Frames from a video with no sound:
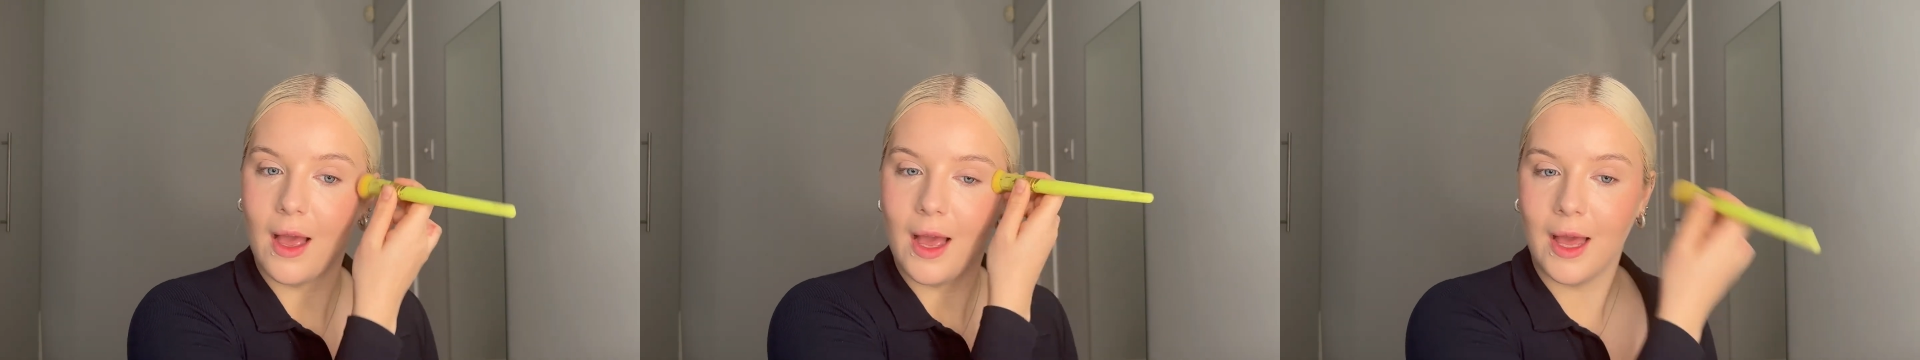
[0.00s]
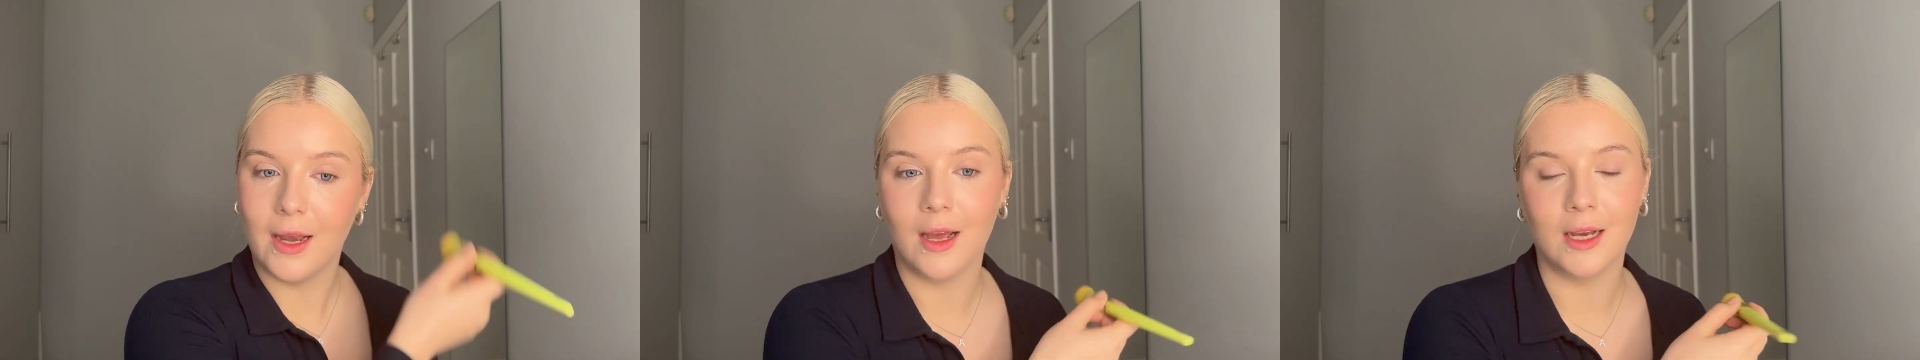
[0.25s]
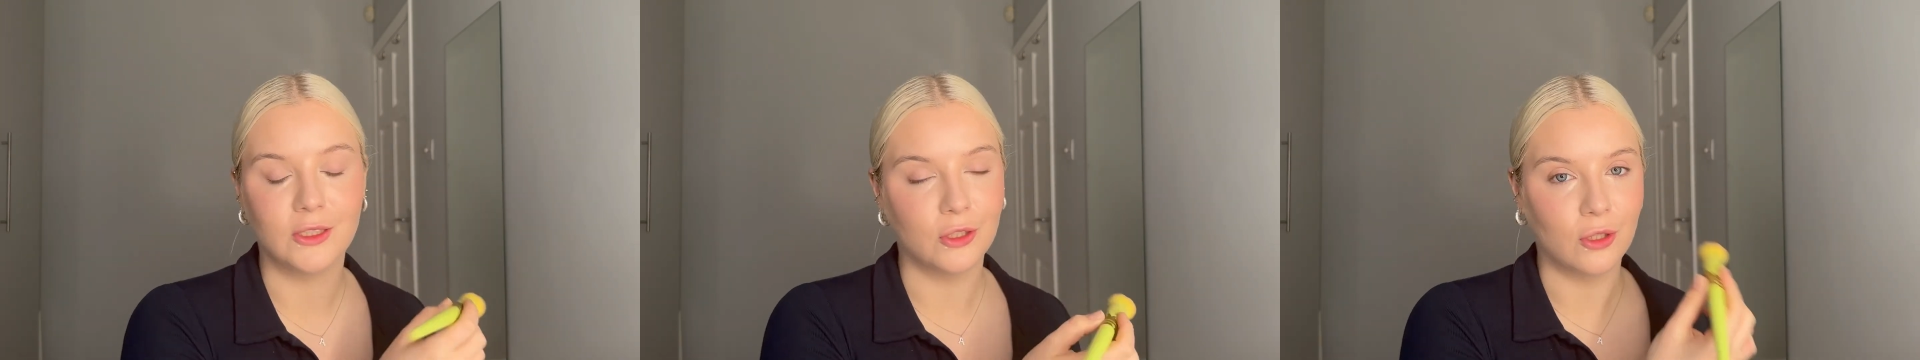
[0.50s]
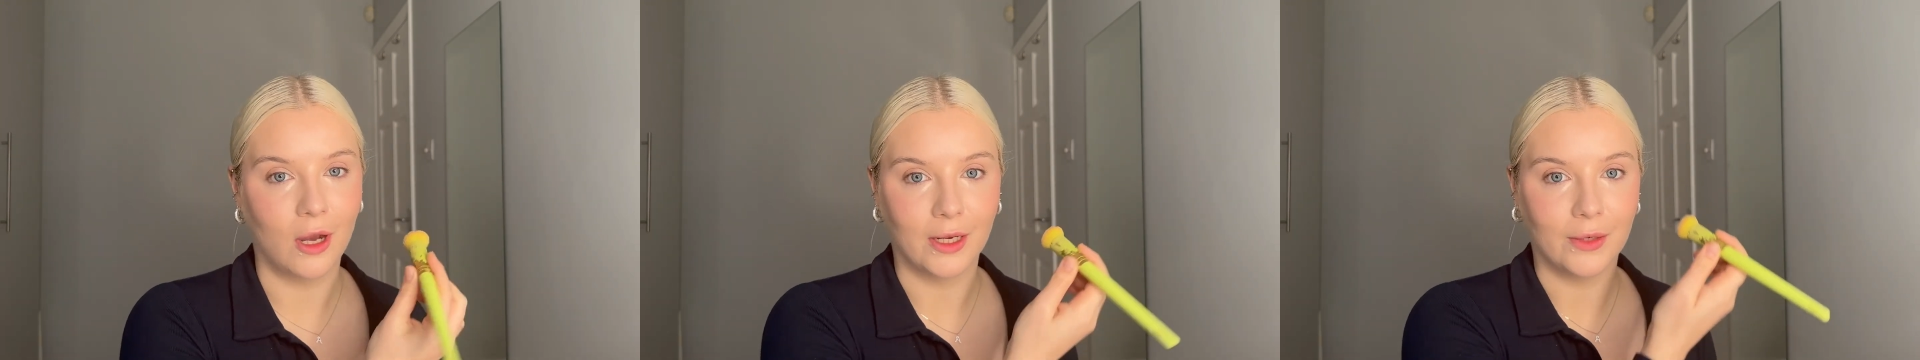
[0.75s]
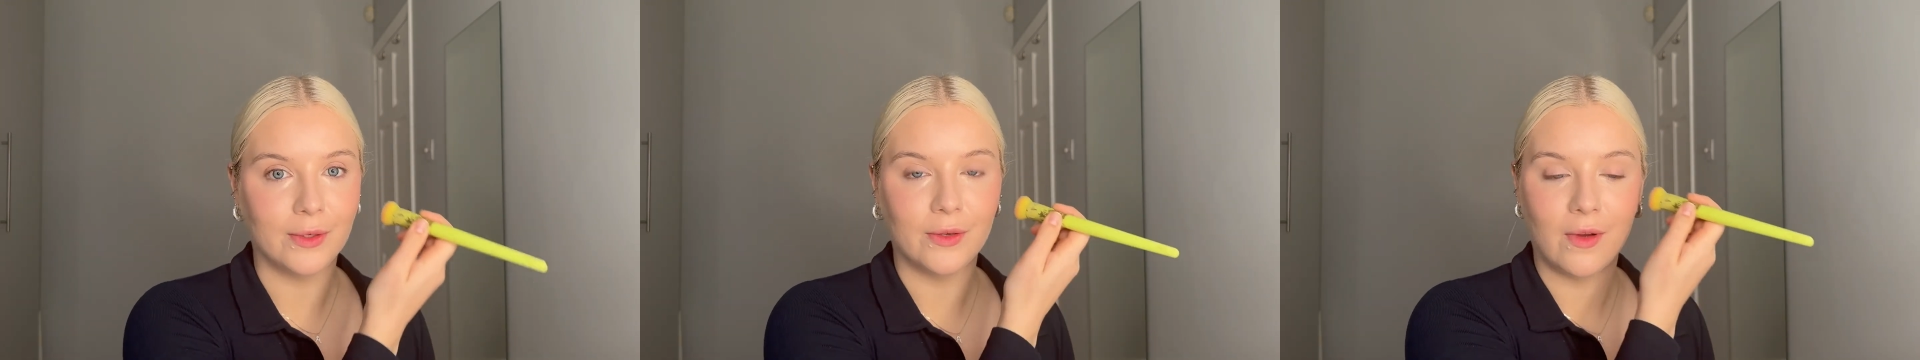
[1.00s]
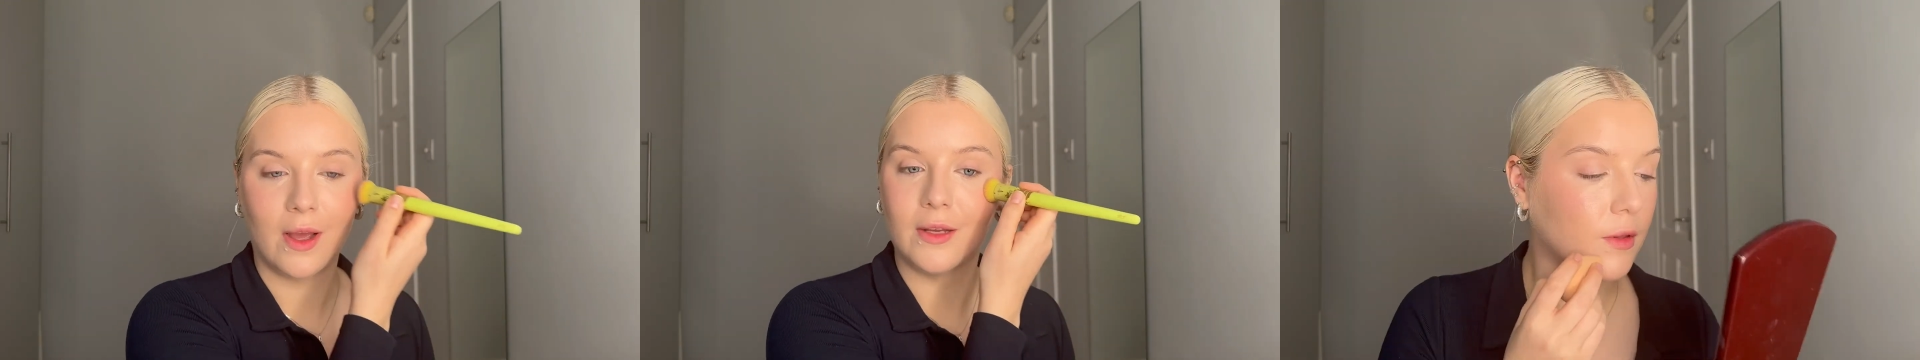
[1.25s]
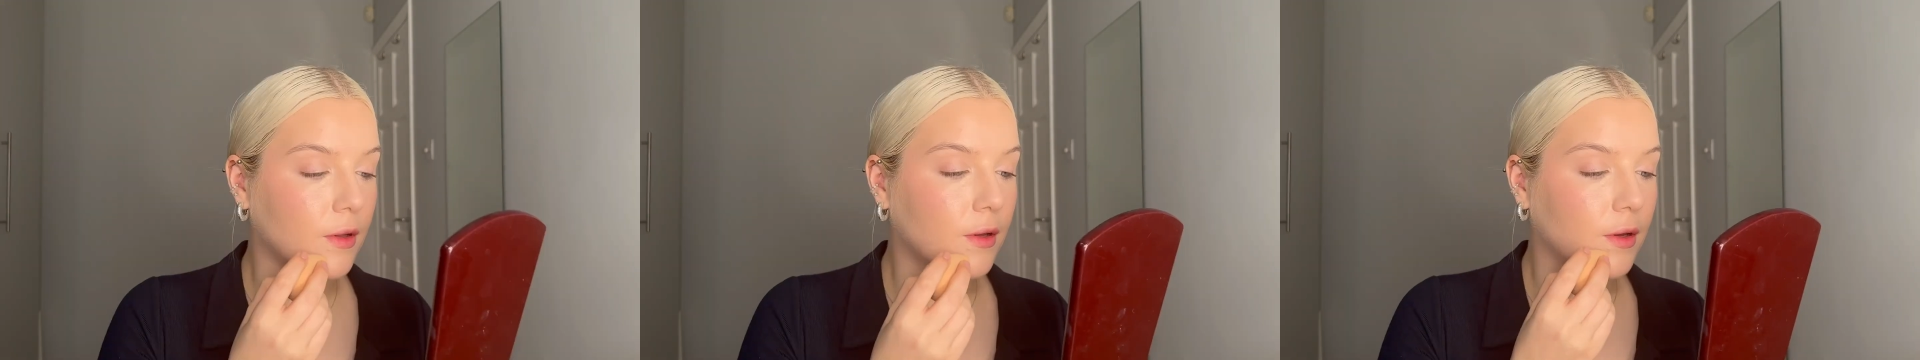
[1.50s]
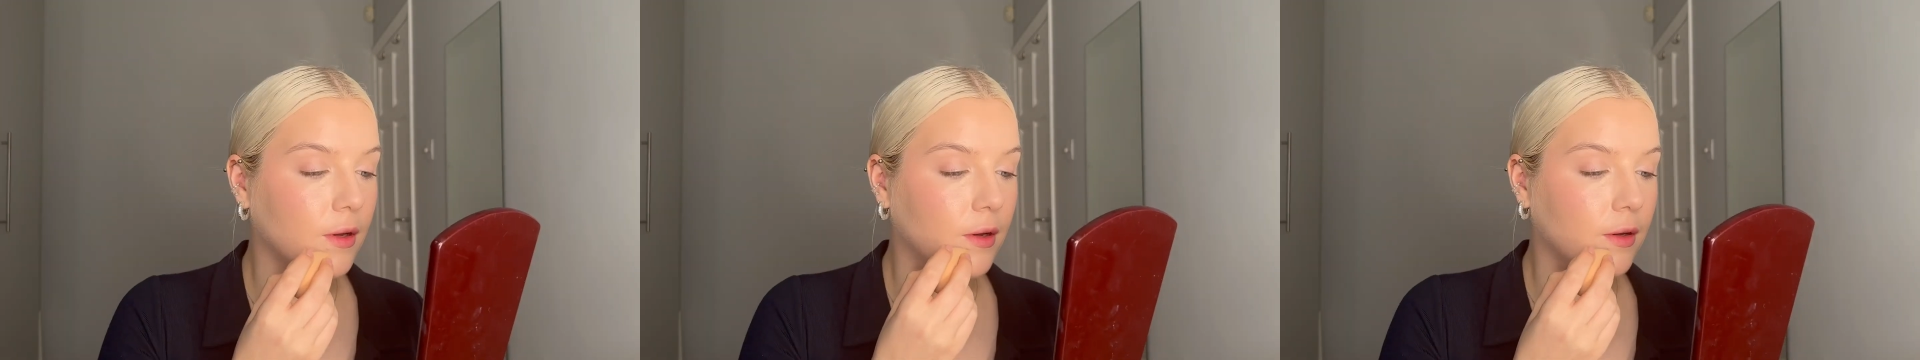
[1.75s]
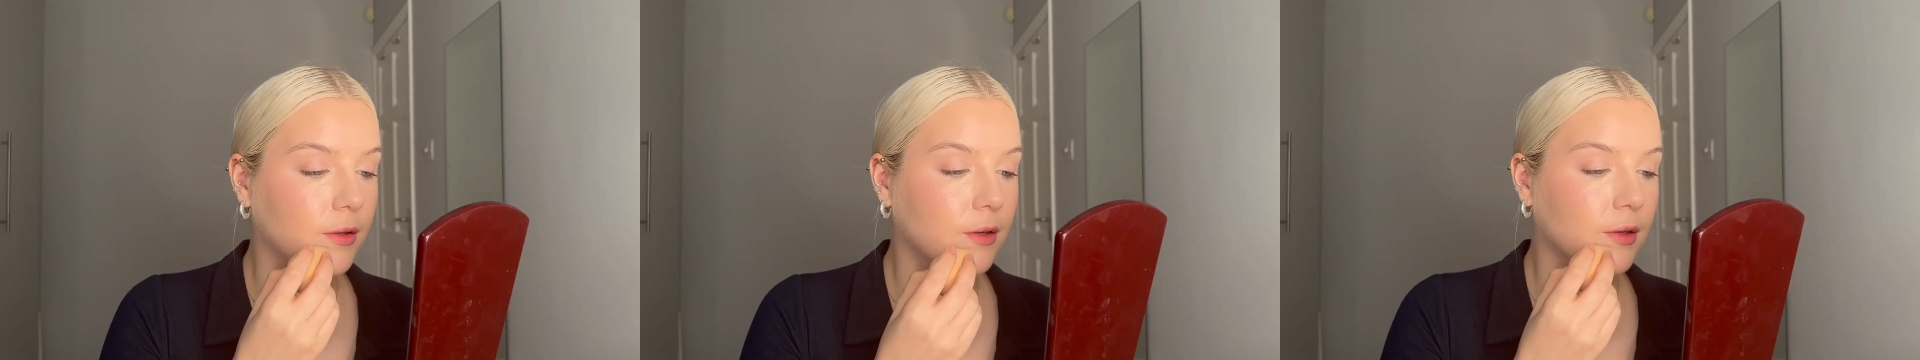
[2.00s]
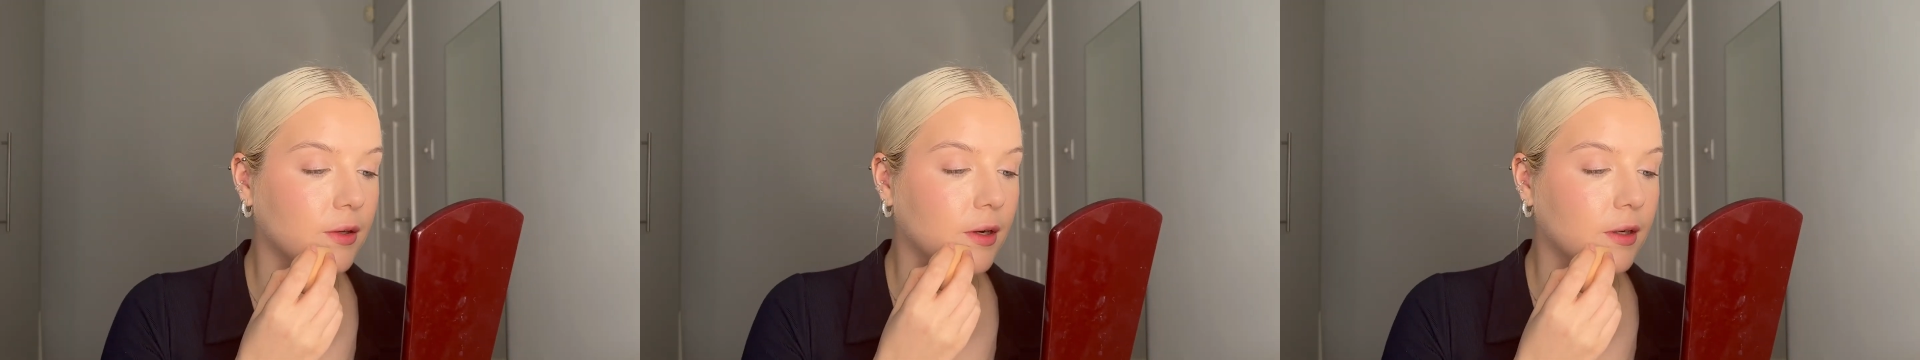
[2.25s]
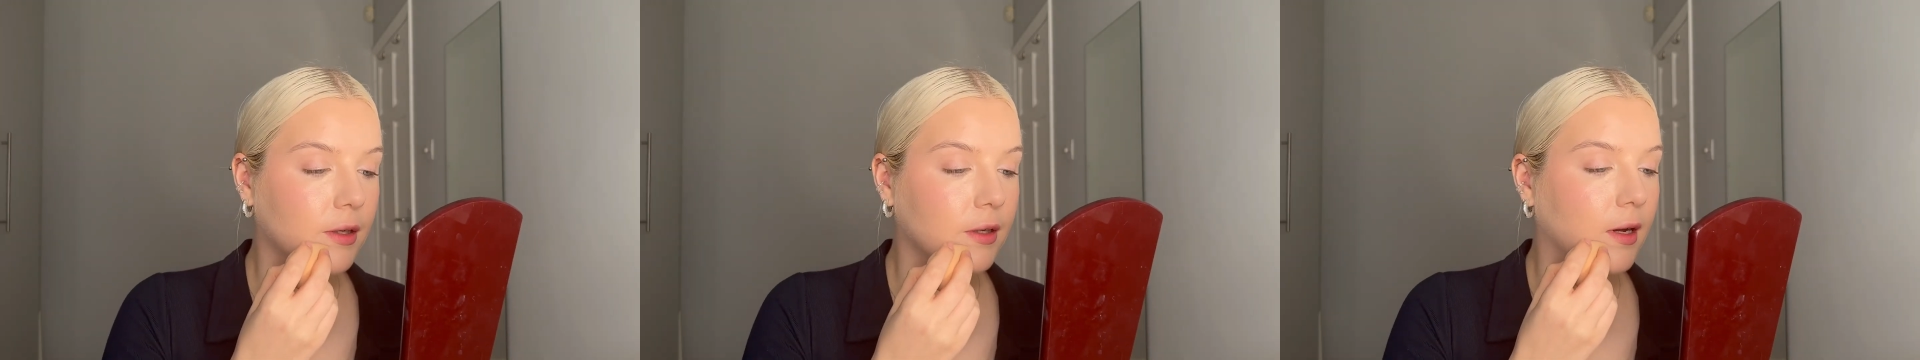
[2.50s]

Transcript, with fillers: and I just can't get rid of her. I'm just trying to